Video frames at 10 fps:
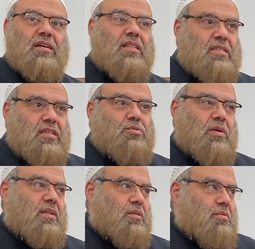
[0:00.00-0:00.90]
This is
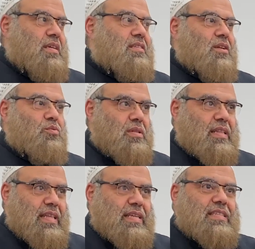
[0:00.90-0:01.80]
what reason
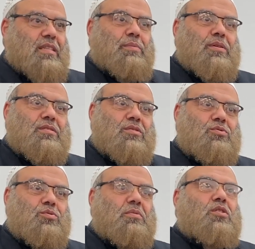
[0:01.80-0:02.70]
would lead the person
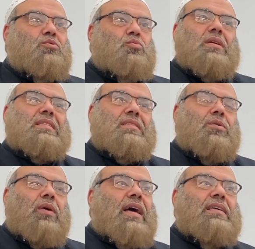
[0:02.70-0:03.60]
to. Because what
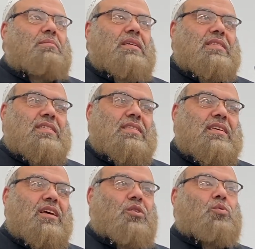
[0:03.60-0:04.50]
the wahi means,
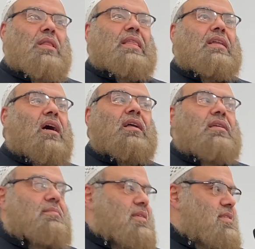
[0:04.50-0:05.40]
what the
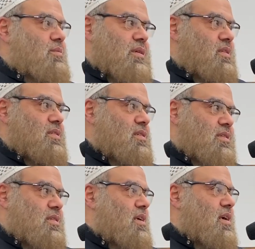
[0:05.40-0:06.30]
naqli means, what is
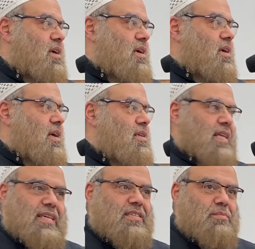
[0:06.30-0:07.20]
this
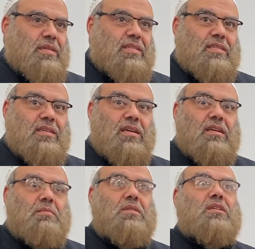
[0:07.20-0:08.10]
text means?
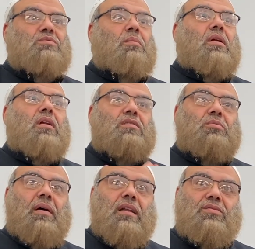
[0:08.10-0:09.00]
It means it's from Allah
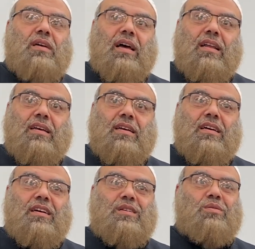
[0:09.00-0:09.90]
subhanahu wa ta'ala.
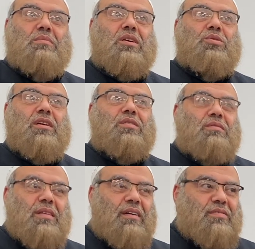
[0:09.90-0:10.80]
It's from the
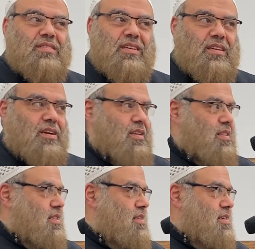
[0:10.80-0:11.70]
creator of the heavens and the
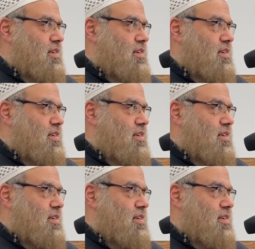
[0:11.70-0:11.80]
earth.